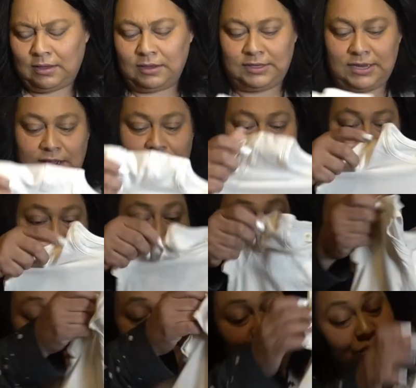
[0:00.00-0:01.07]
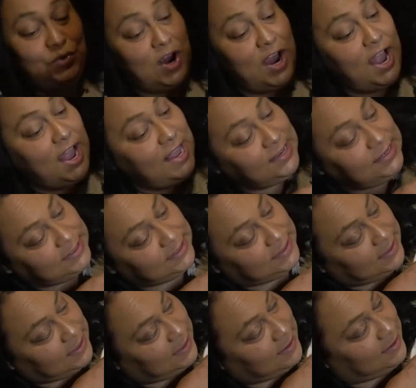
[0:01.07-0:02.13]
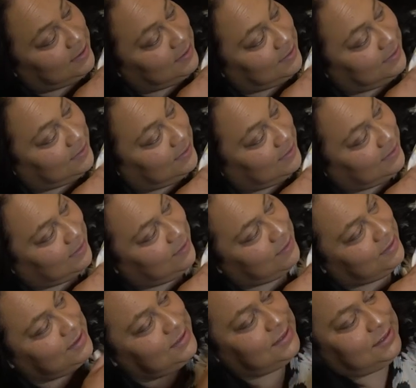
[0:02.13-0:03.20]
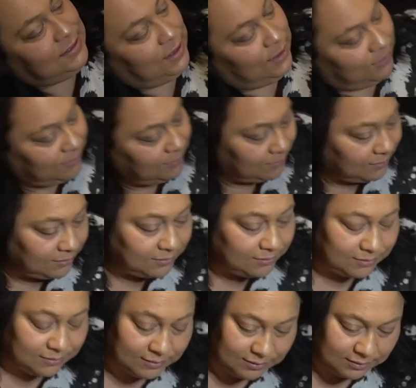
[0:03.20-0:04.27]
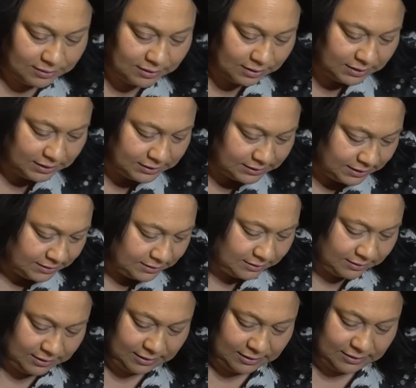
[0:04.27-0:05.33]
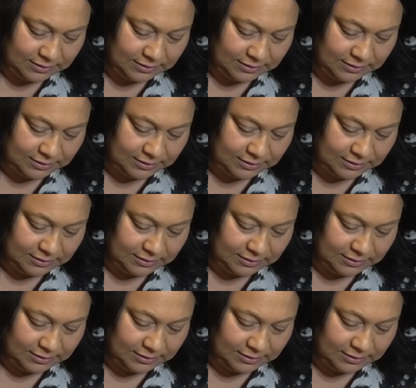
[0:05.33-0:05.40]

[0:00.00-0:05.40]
Tucker and Tate dress. Oh, this is cute. Any stains on it.